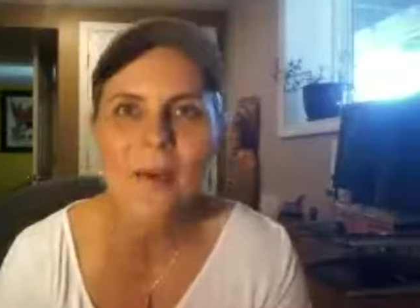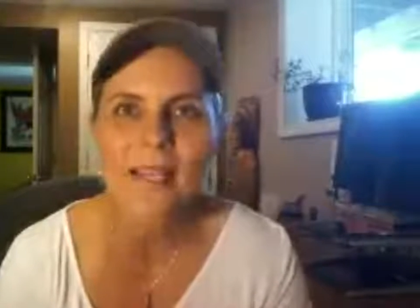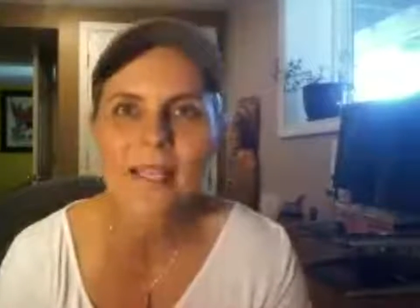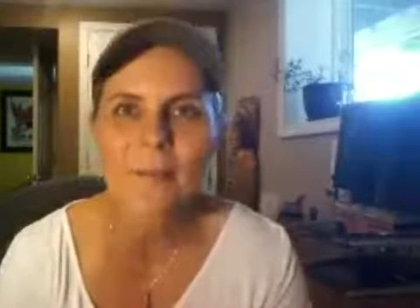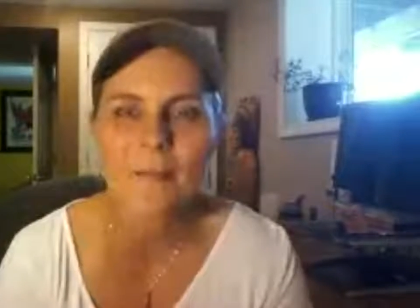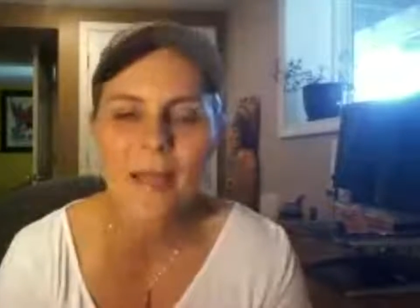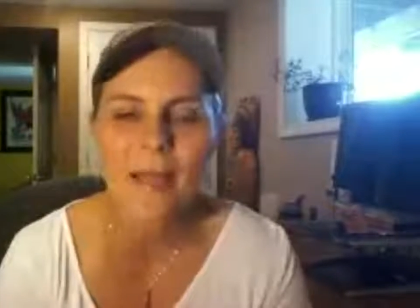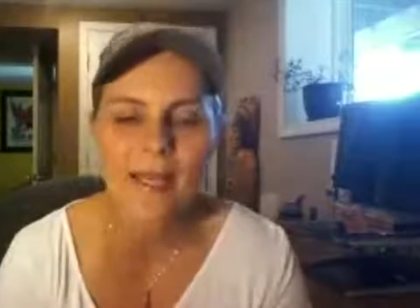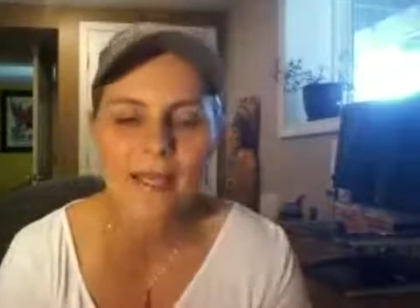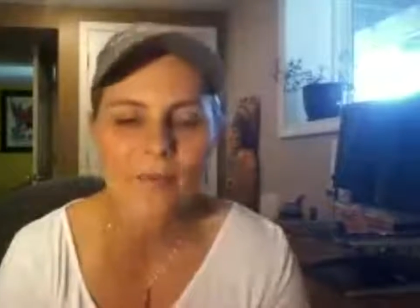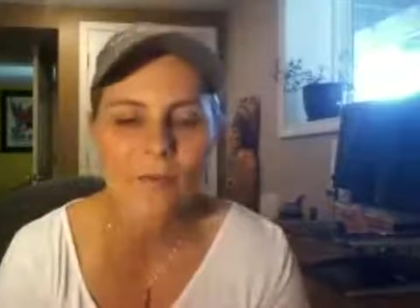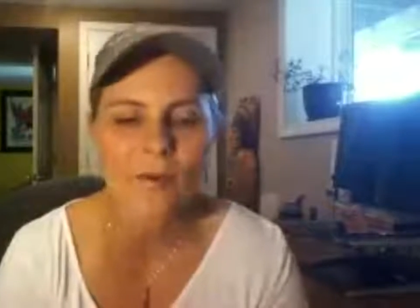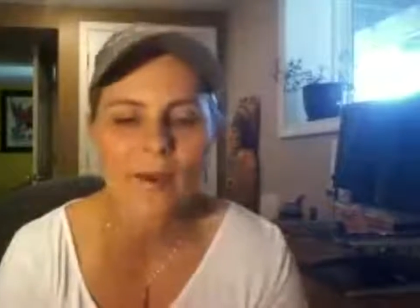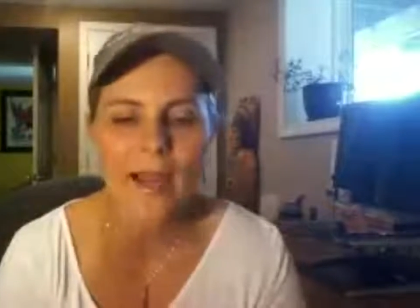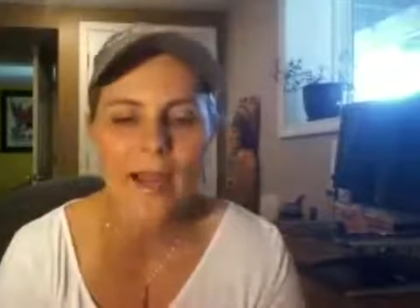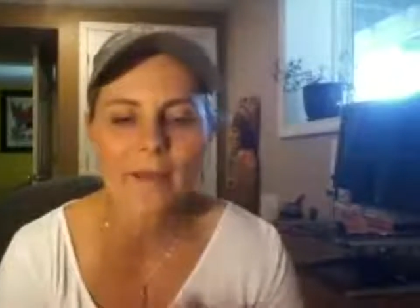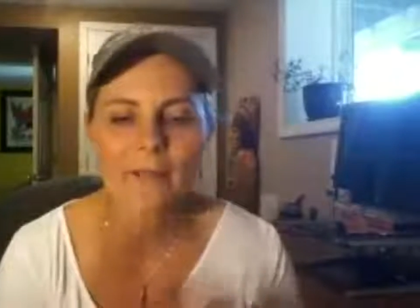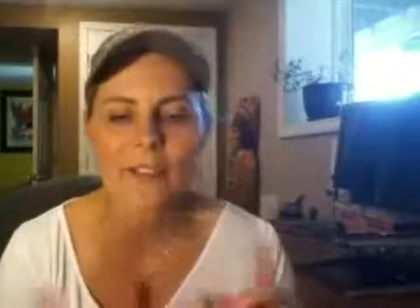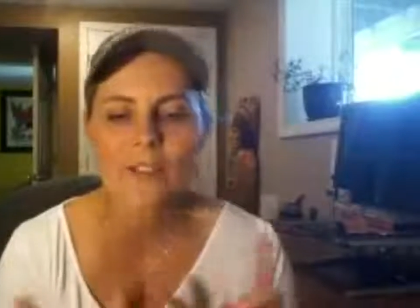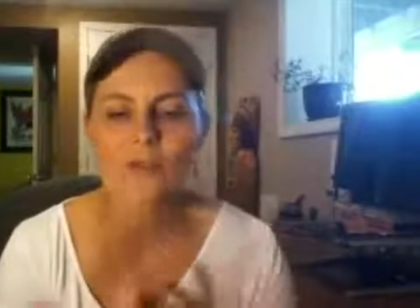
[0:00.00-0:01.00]
you're having
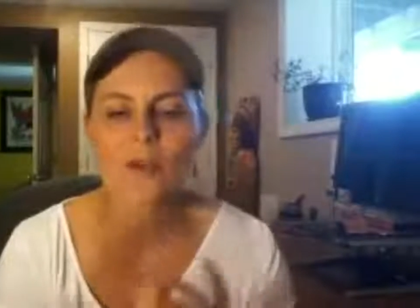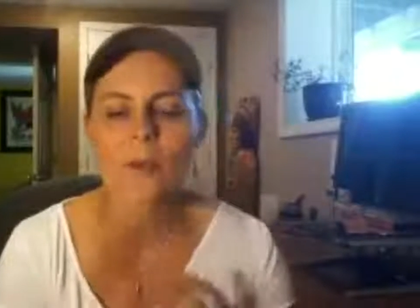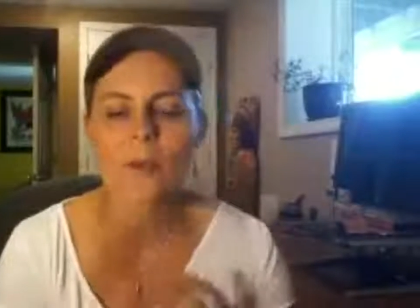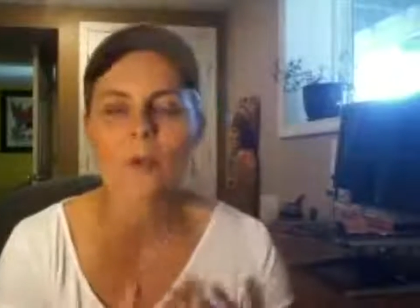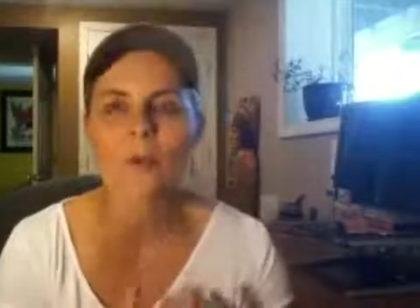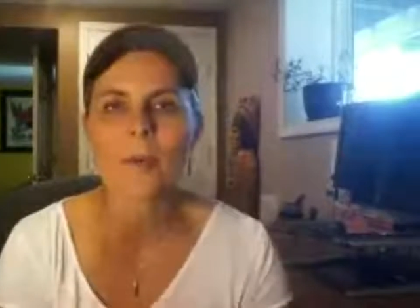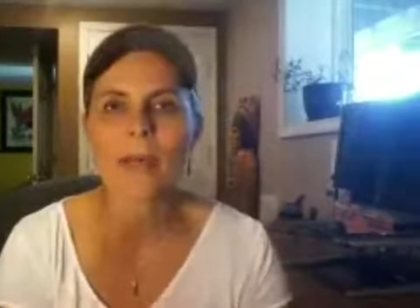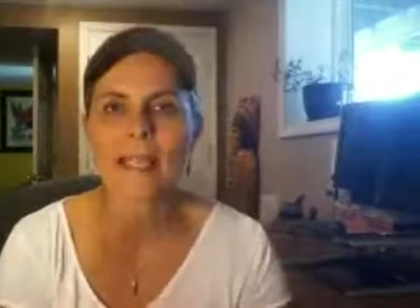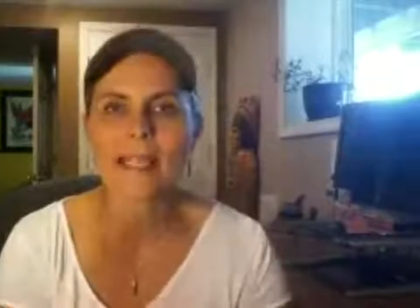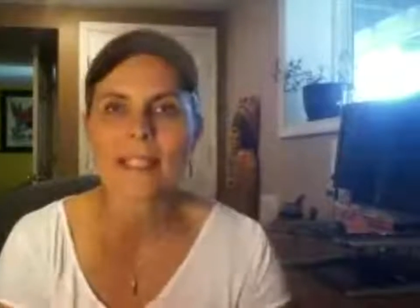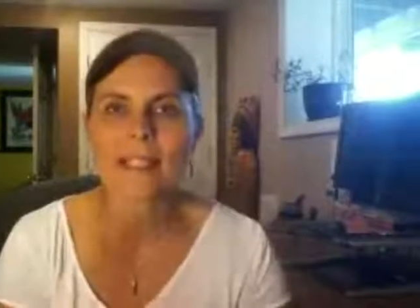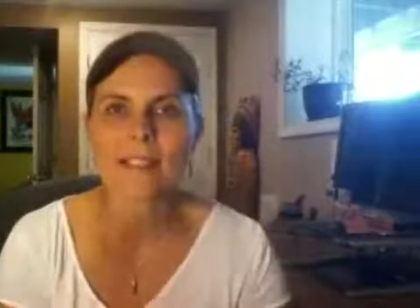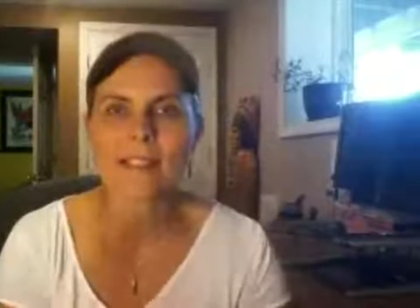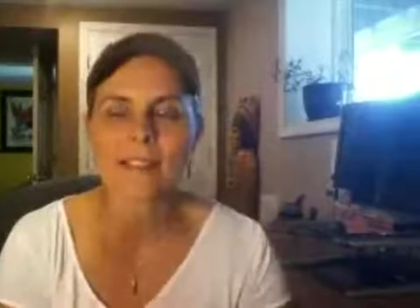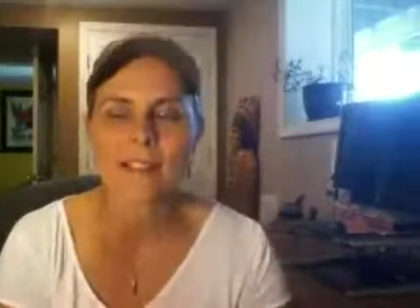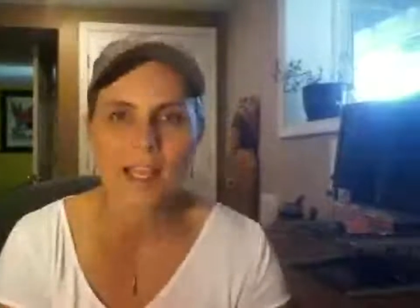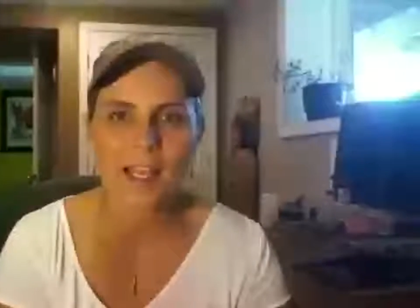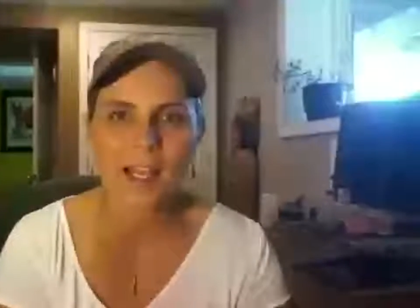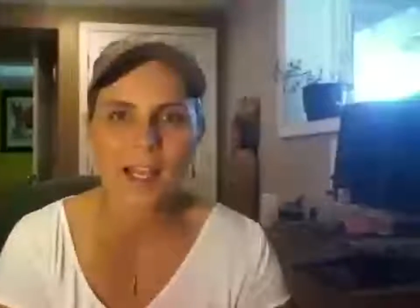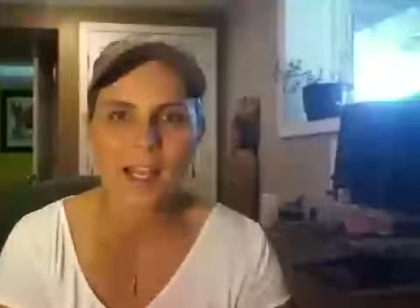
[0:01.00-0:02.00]
trouble making
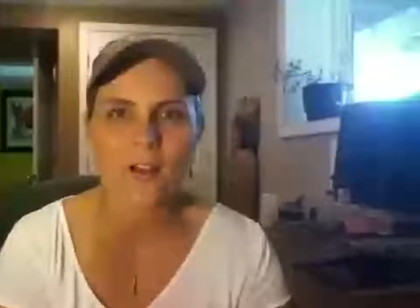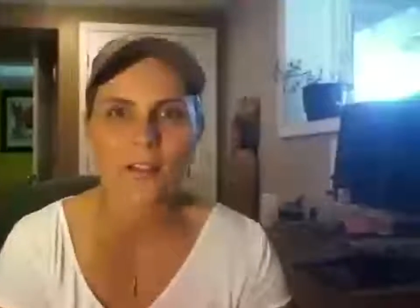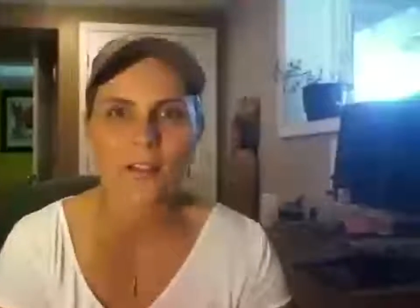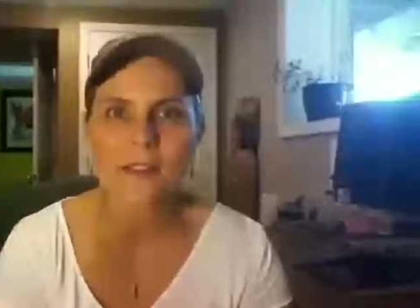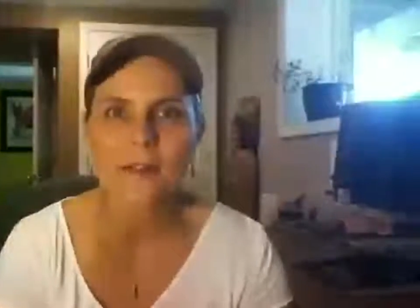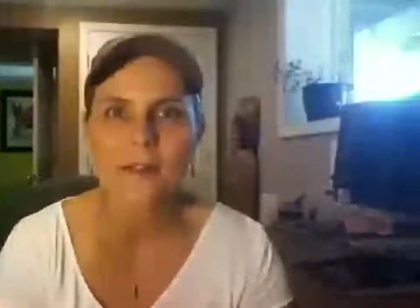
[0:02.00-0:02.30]
sales